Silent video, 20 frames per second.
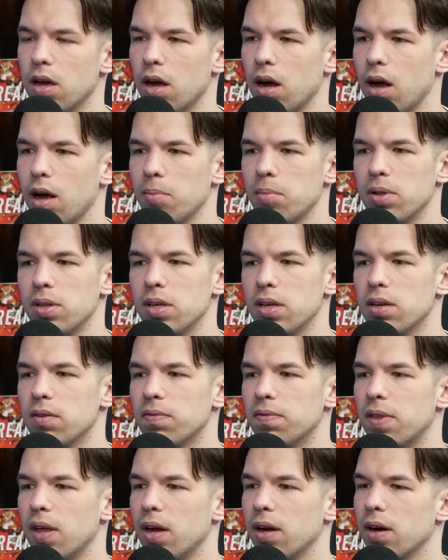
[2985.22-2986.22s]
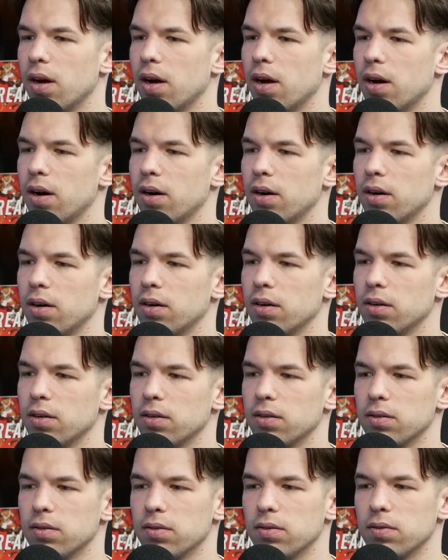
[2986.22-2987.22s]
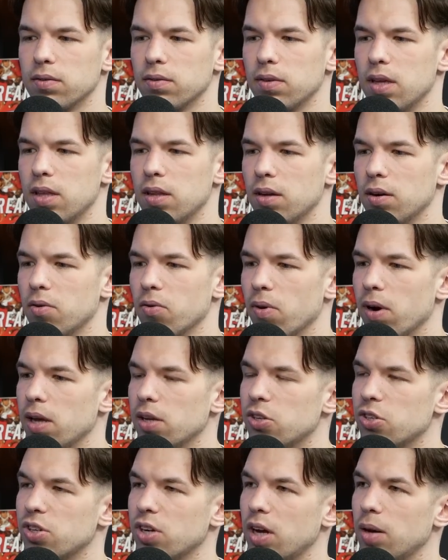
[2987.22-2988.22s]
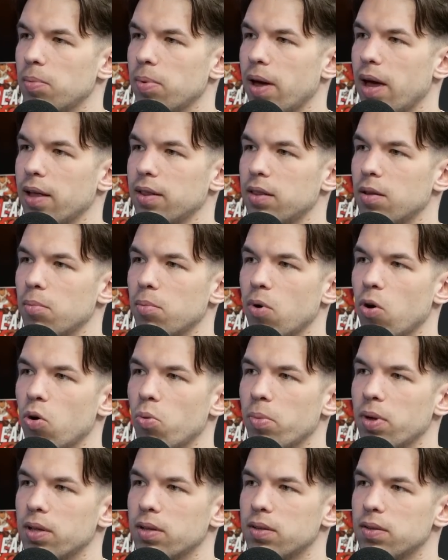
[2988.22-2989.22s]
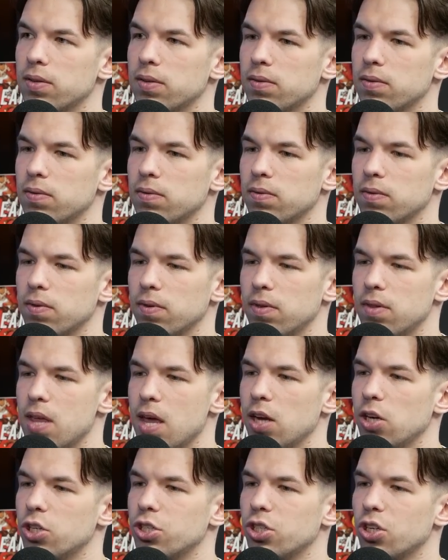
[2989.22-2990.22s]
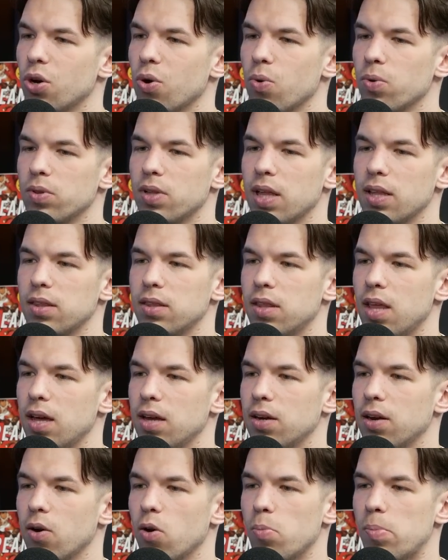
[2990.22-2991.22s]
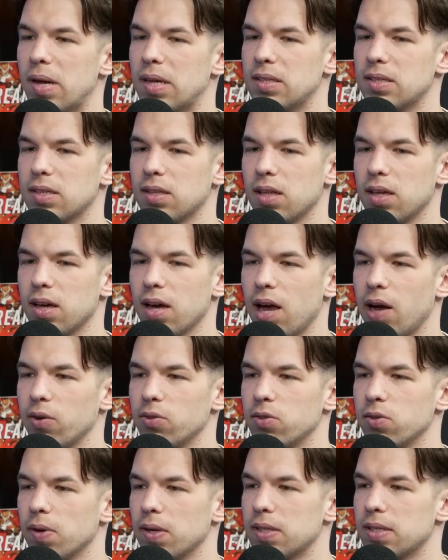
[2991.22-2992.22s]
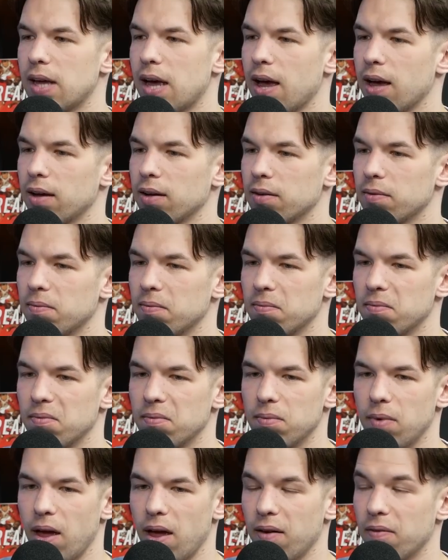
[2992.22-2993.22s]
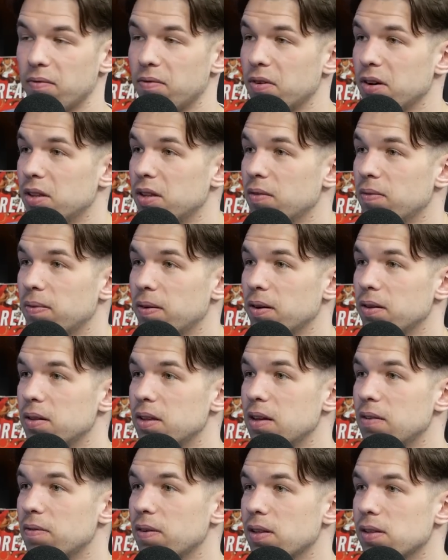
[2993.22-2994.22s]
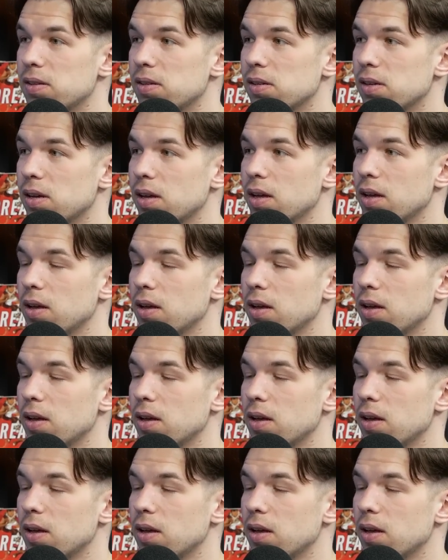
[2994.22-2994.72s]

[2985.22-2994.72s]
I believe they are in a great shape at the moment. They showed that they know basically how to attack every different defense.